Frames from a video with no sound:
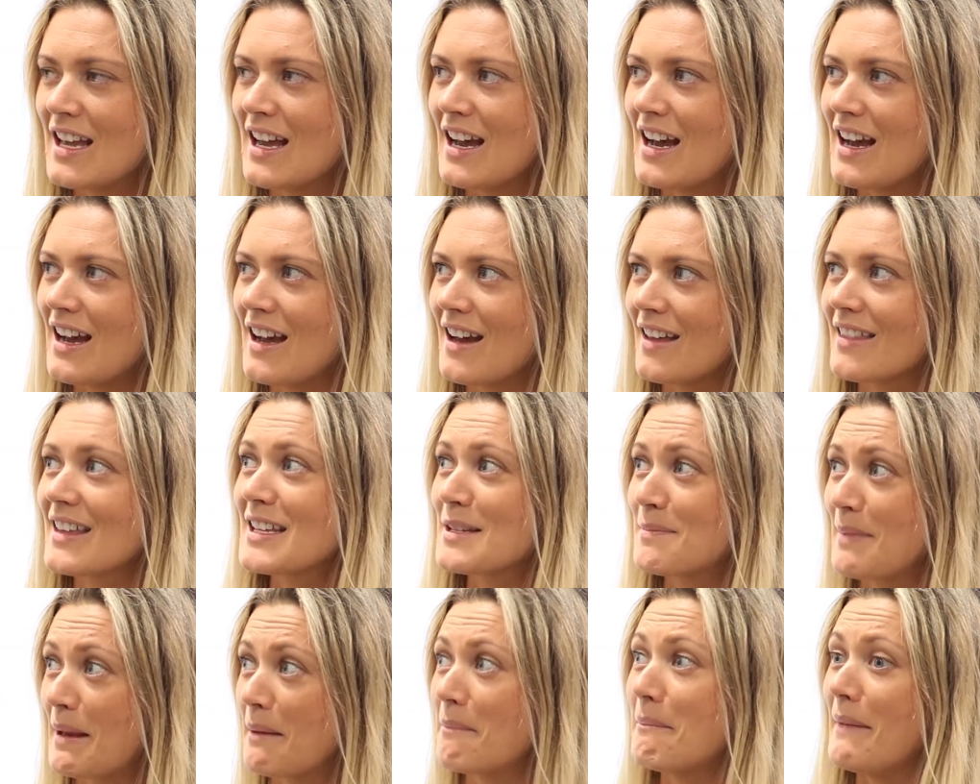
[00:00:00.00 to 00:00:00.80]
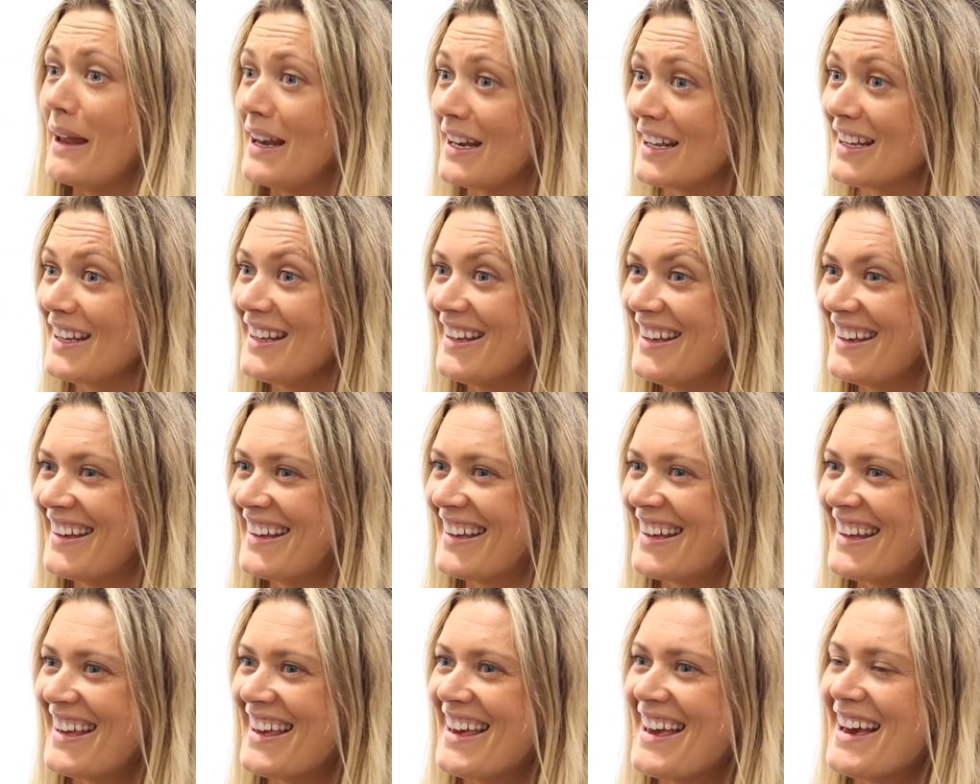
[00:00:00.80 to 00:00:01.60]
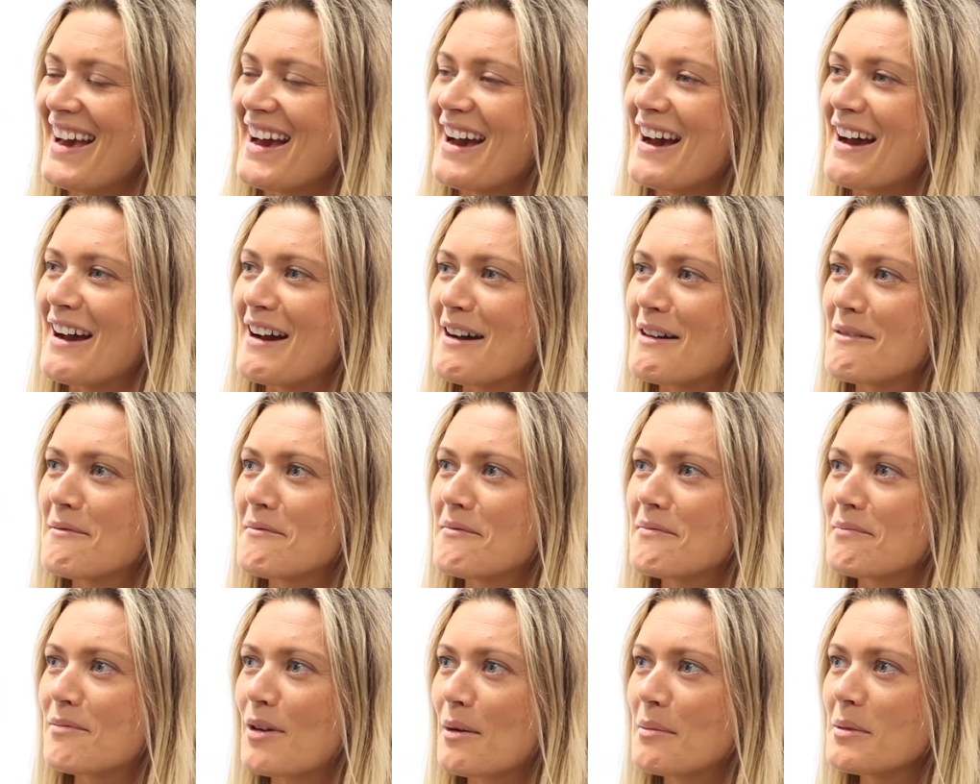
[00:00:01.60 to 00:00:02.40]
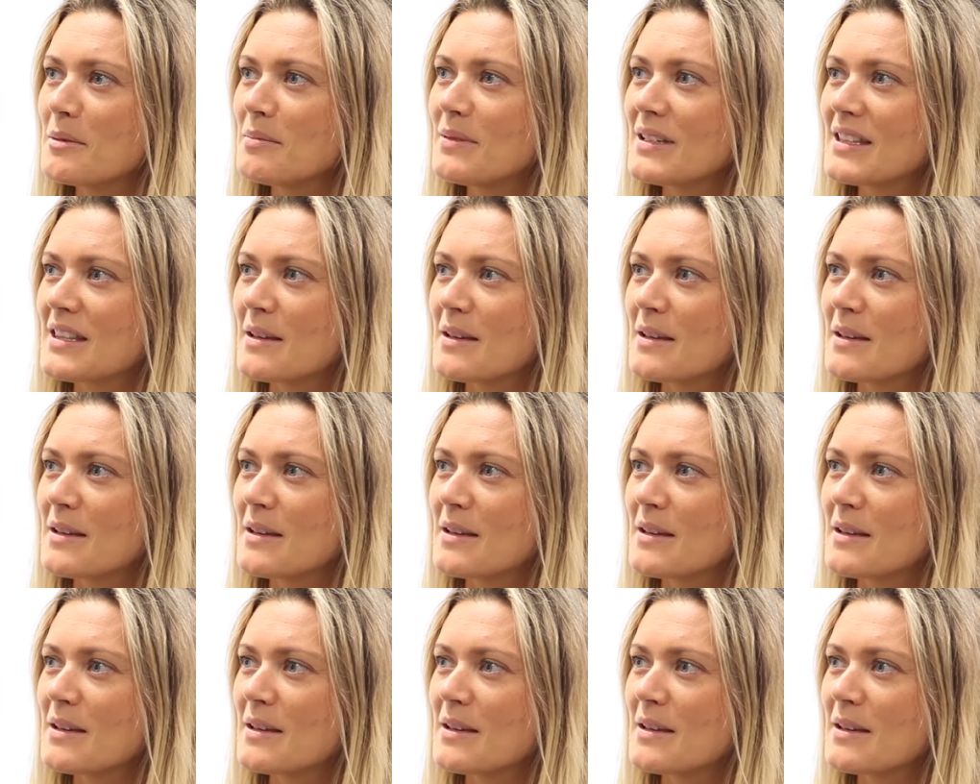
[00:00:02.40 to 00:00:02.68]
There's been many. Probably